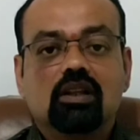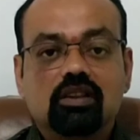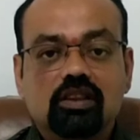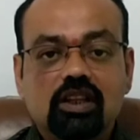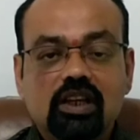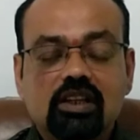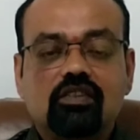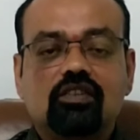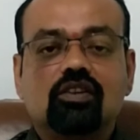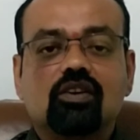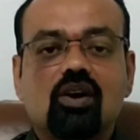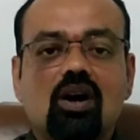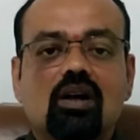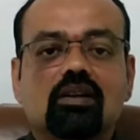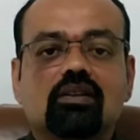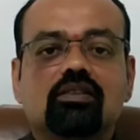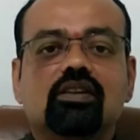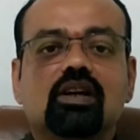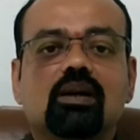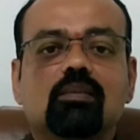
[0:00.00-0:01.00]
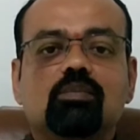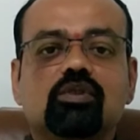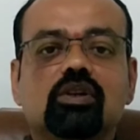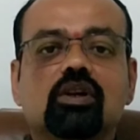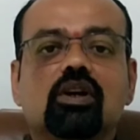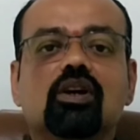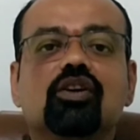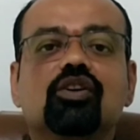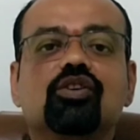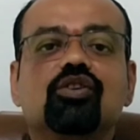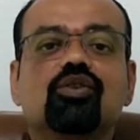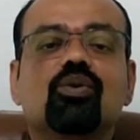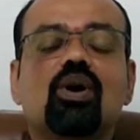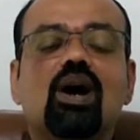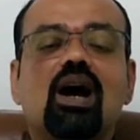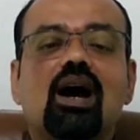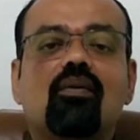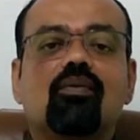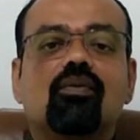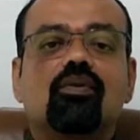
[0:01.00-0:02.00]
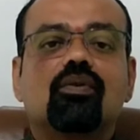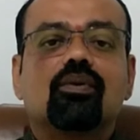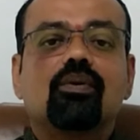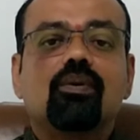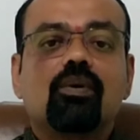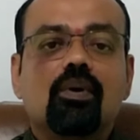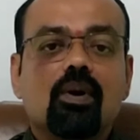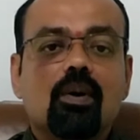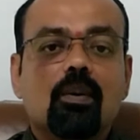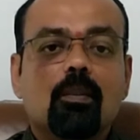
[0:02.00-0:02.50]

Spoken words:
This concept you have to